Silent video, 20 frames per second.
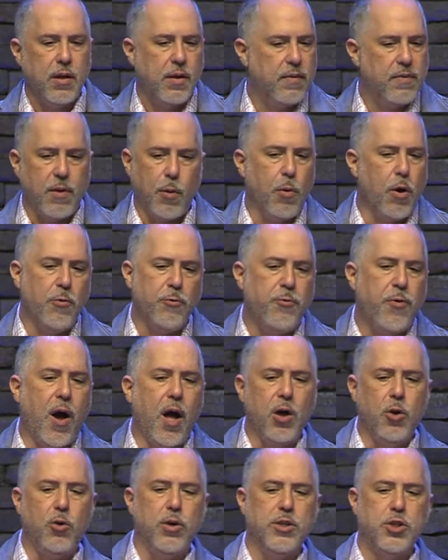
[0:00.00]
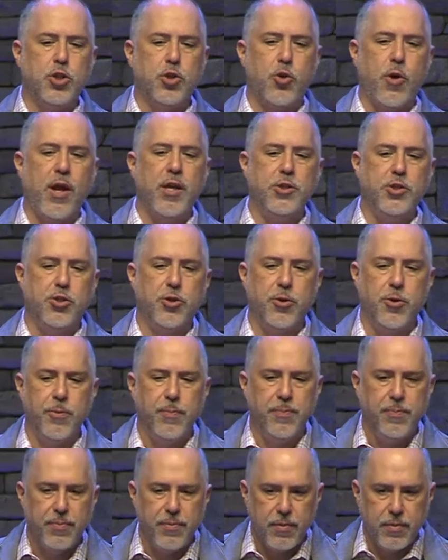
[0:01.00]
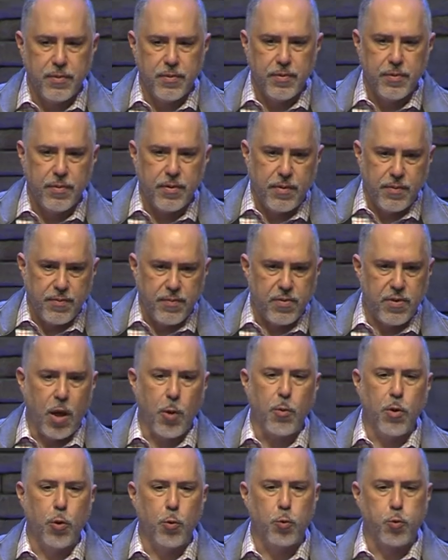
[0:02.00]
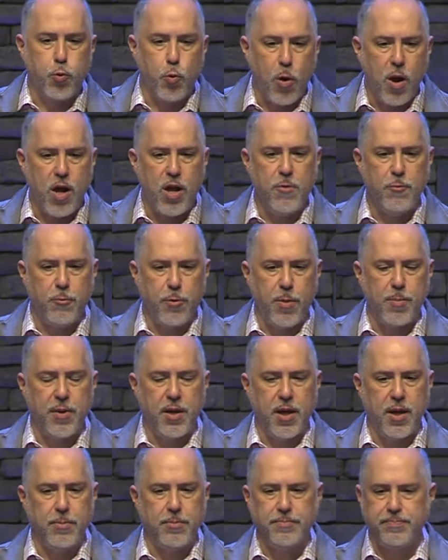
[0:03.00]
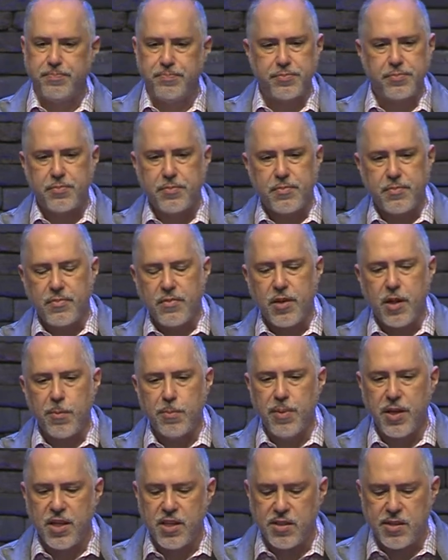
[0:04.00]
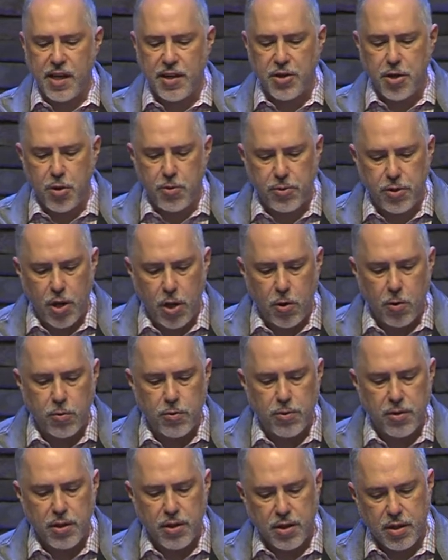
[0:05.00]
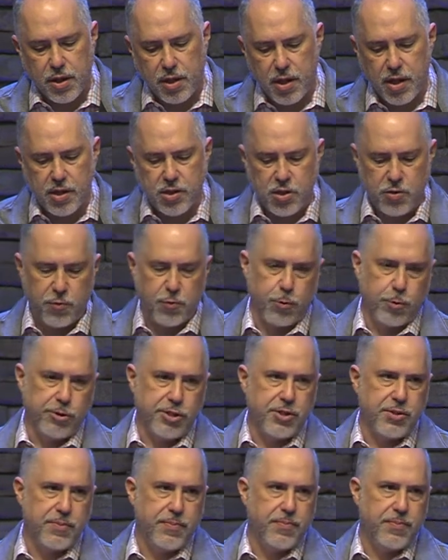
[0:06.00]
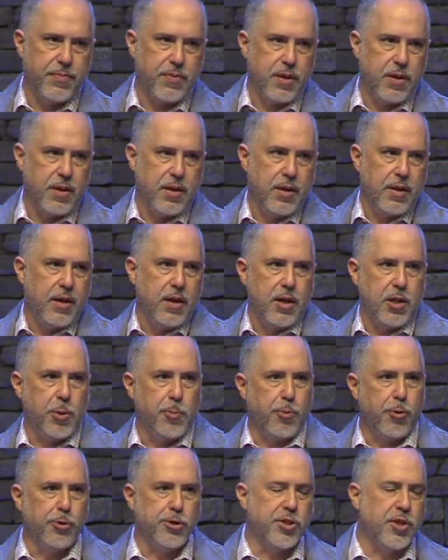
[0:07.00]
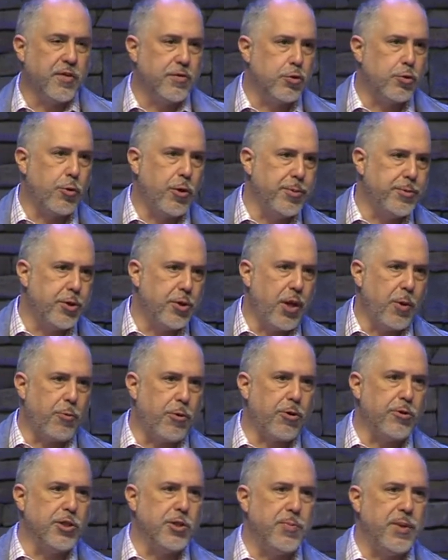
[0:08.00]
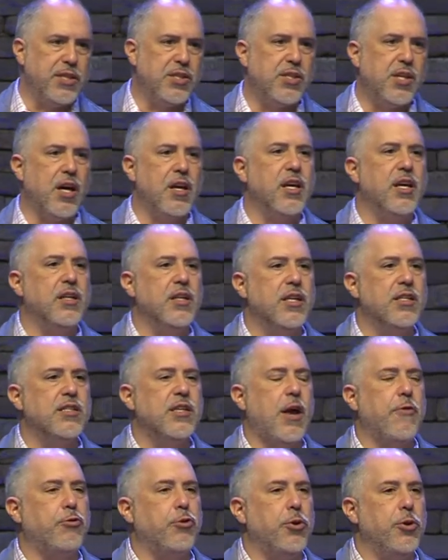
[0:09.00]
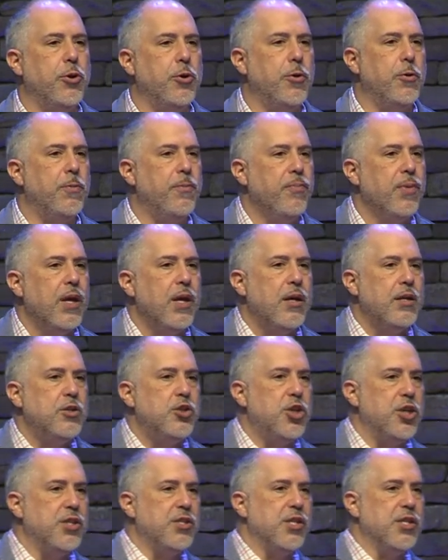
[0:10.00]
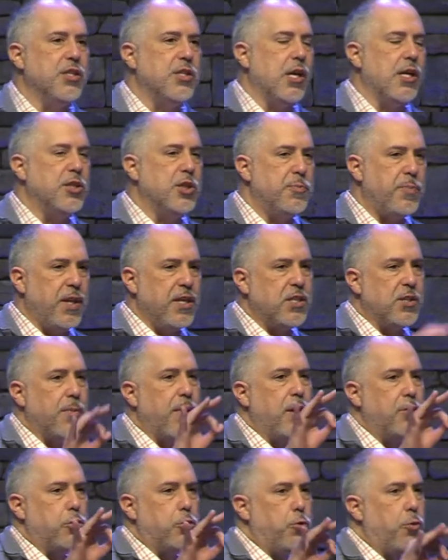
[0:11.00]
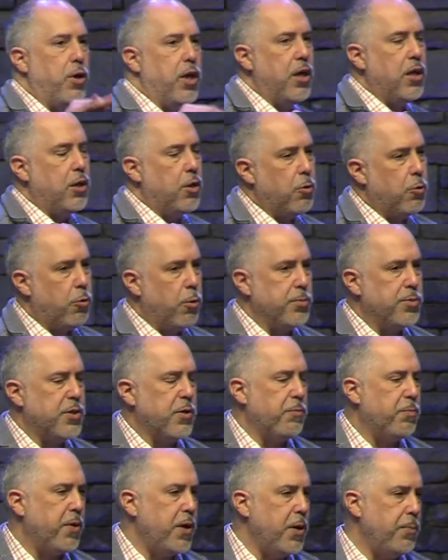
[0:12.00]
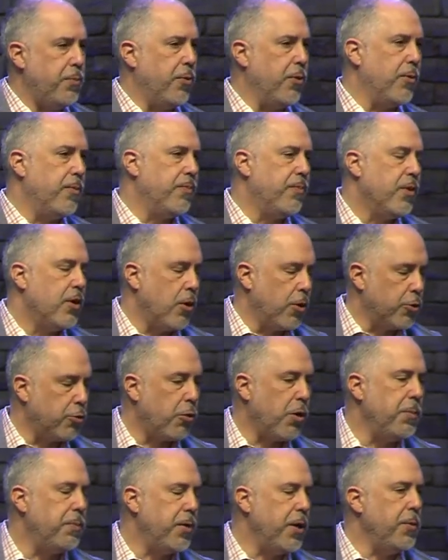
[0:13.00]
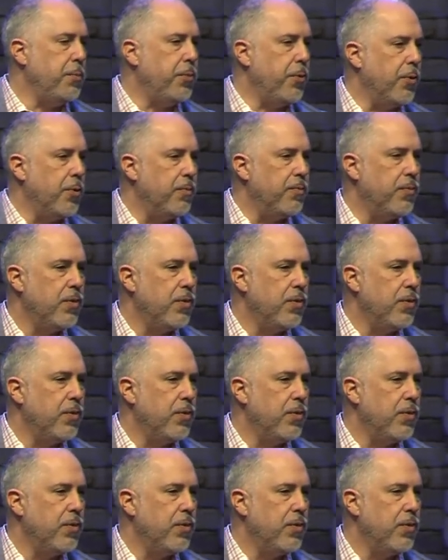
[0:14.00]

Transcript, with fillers: They won't follow a stranger. They will run from him because they don't know his voice. In the portion of scripture that we're going to be studying this afternoon, Jesus speaks about three groups of people, or three people.